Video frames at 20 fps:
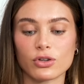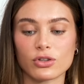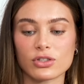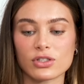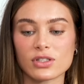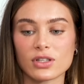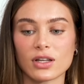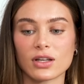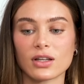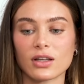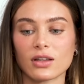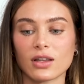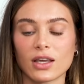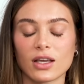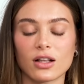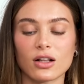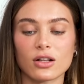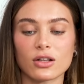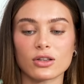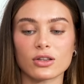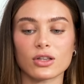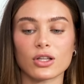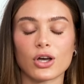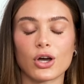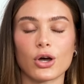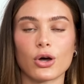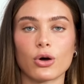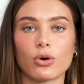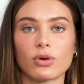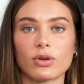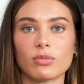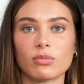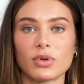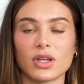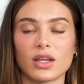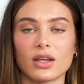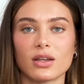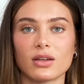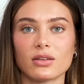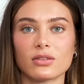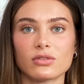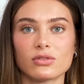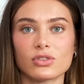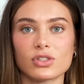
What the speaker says: you're just gonna like glow and be